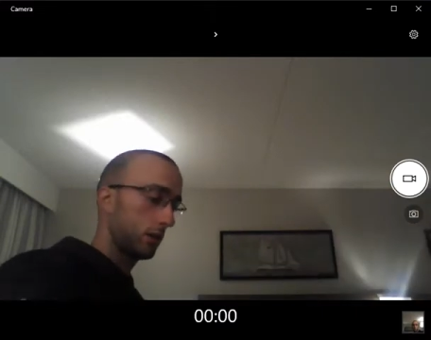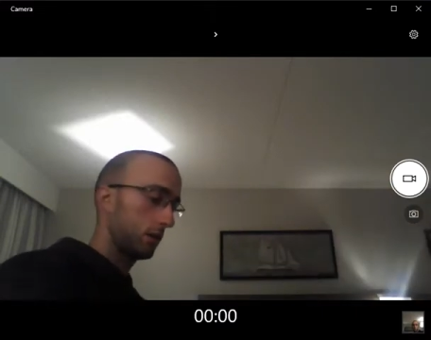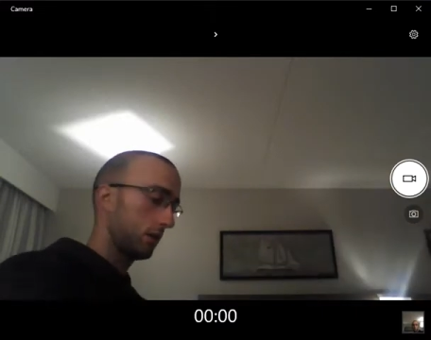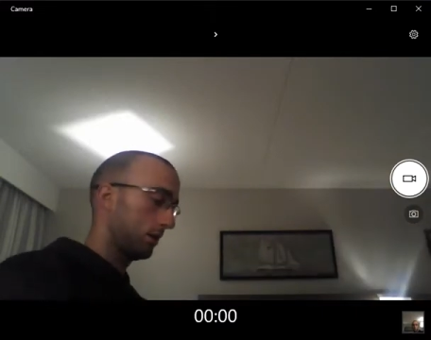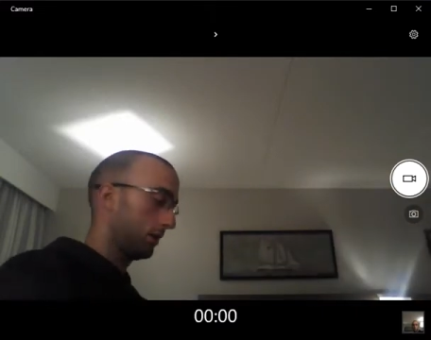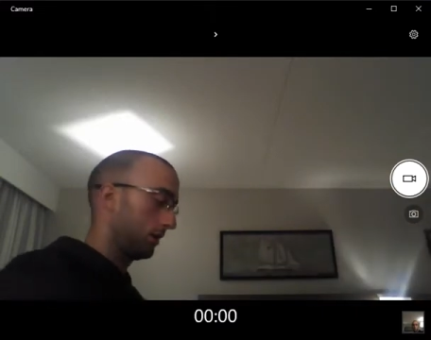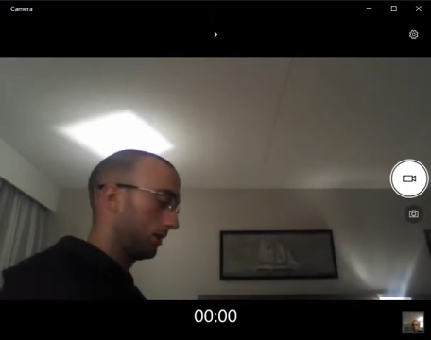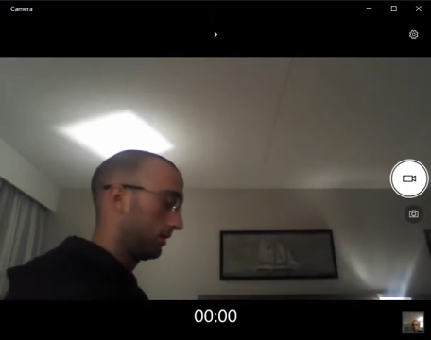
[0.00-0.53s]

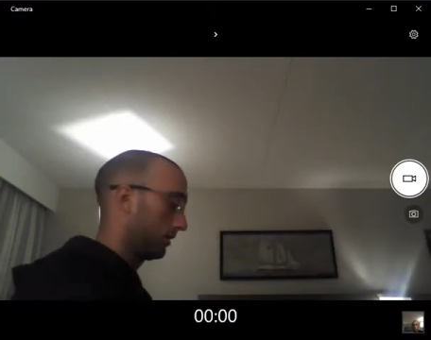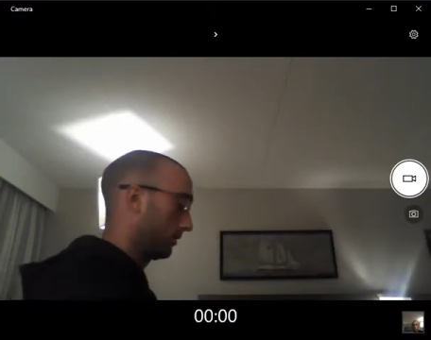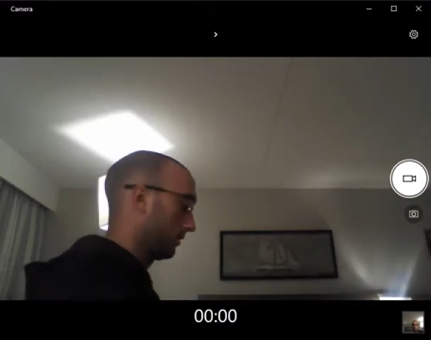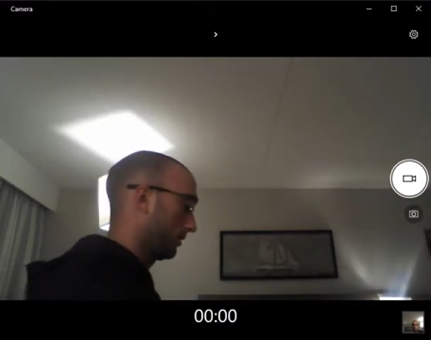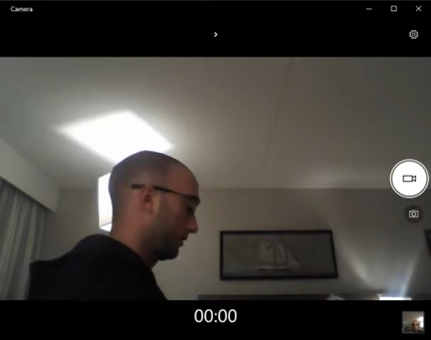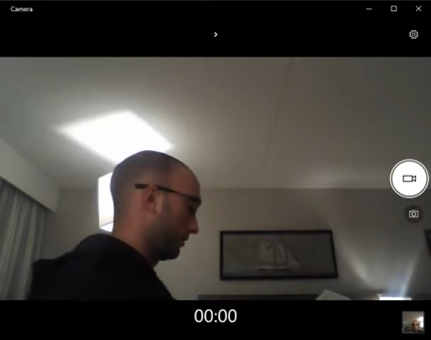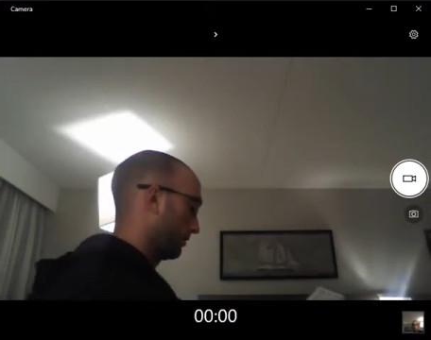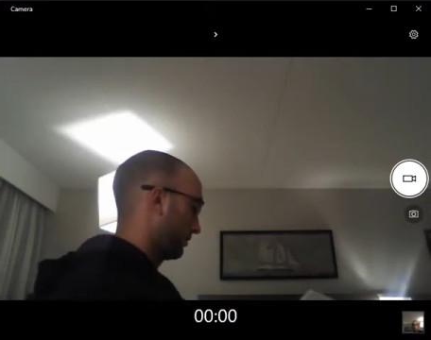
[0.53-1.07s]

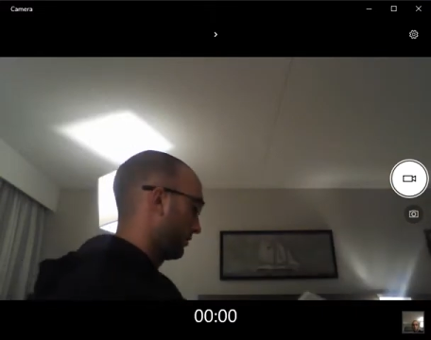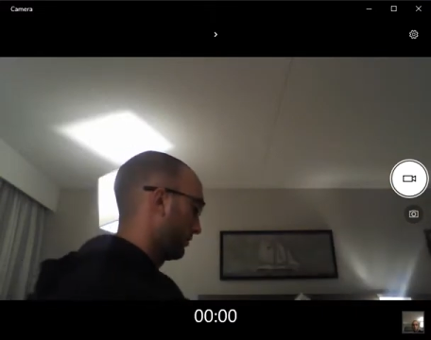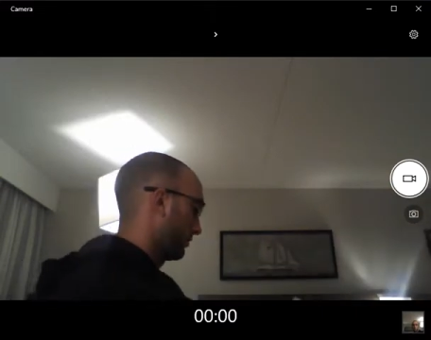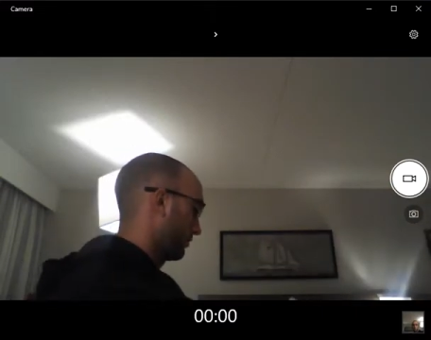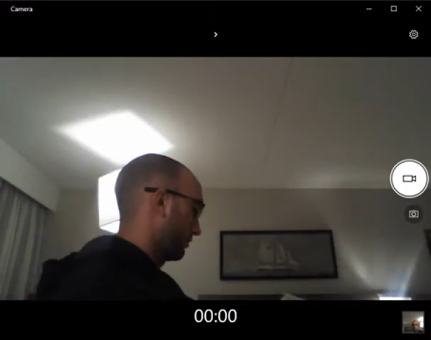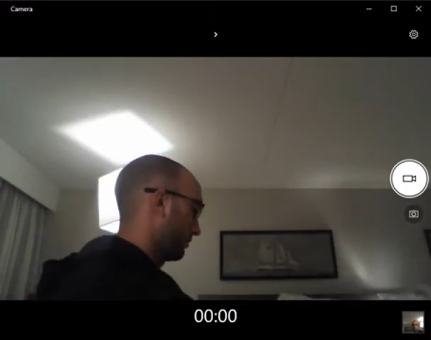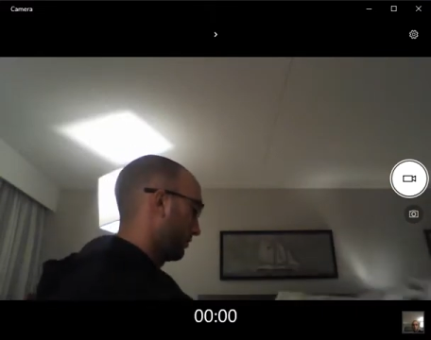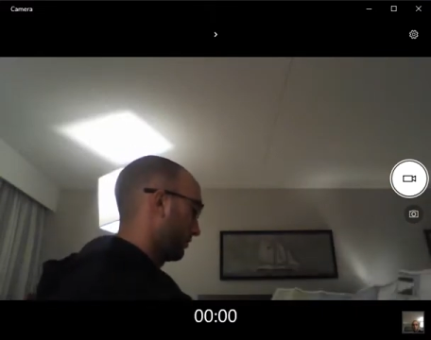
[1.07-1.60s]

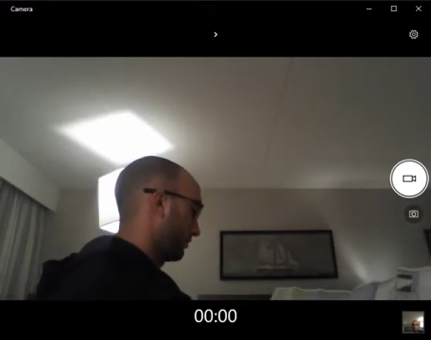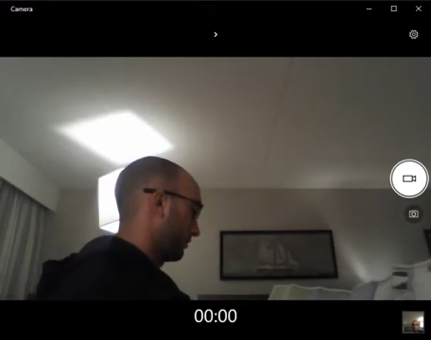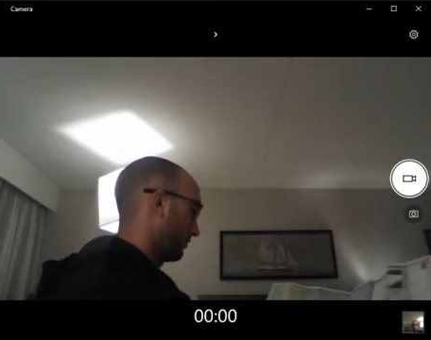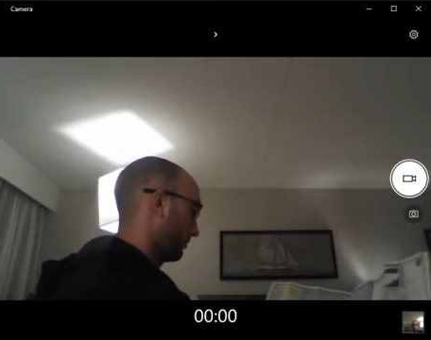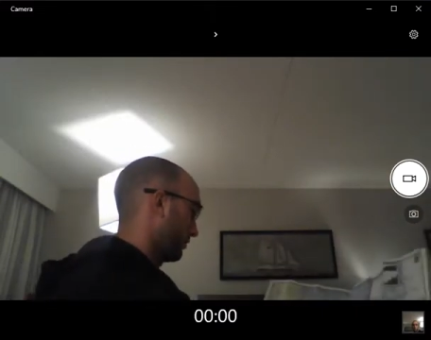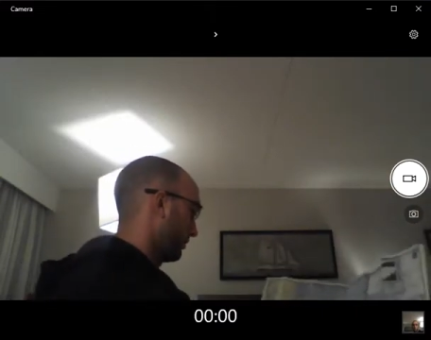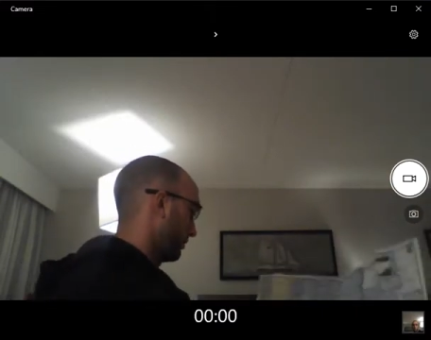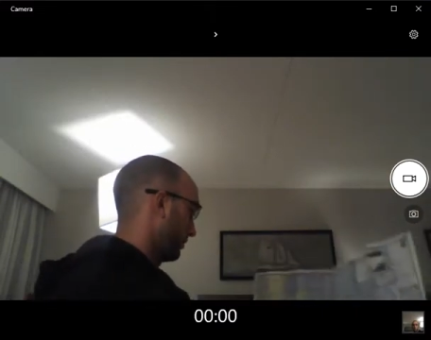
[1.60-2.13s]

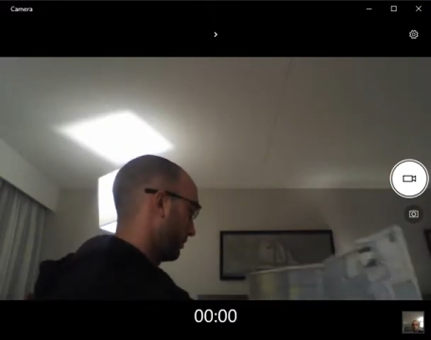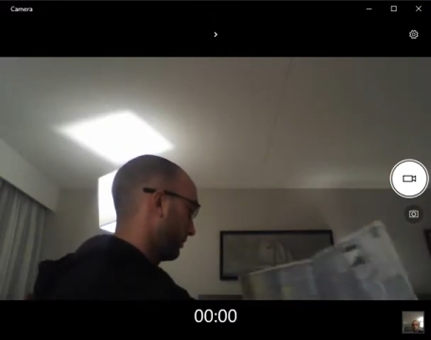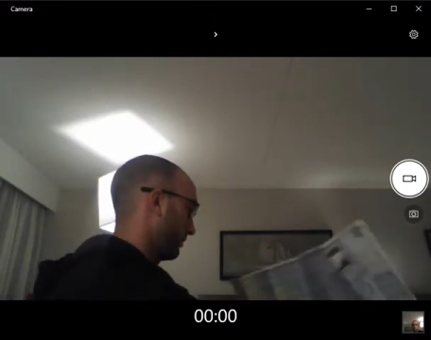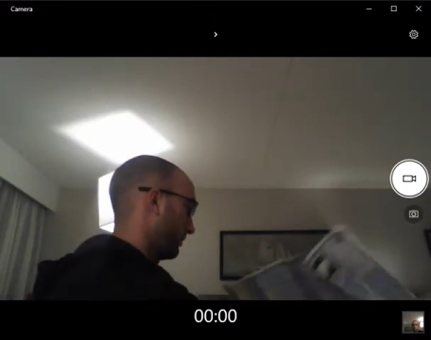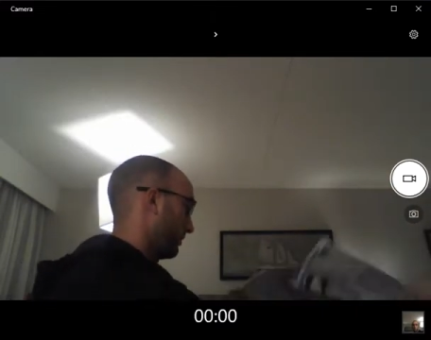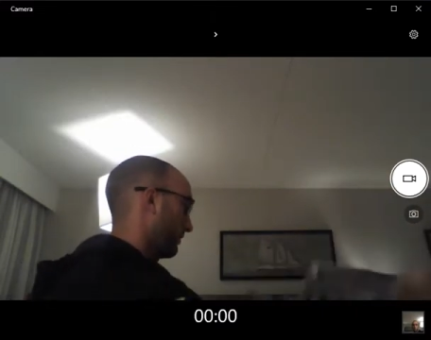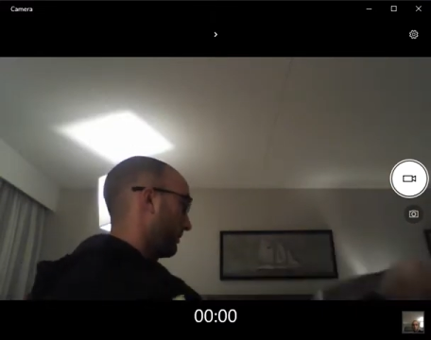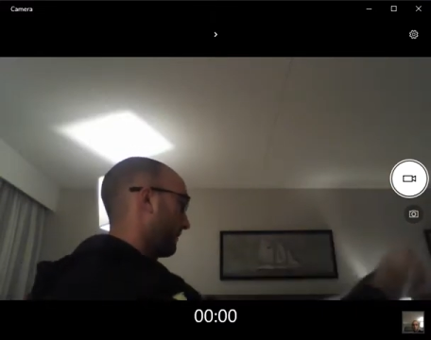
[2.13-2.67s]

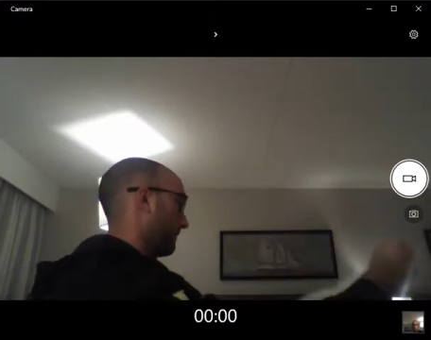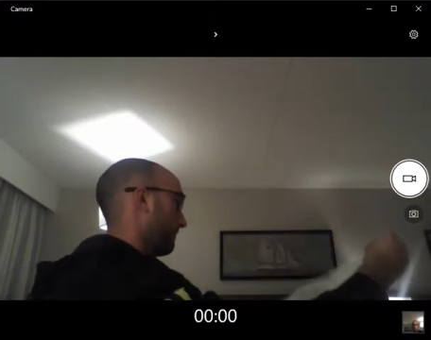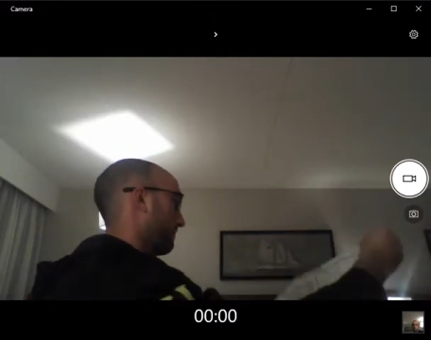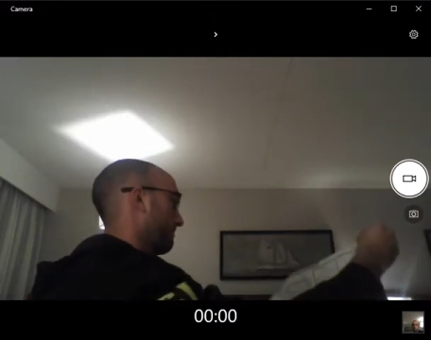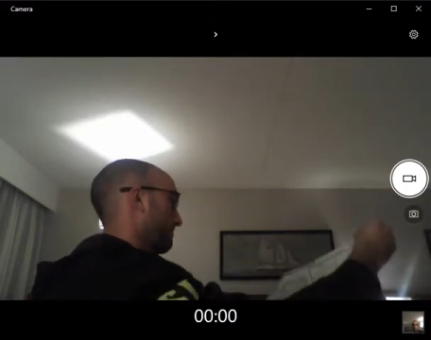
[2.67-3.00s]
(silence)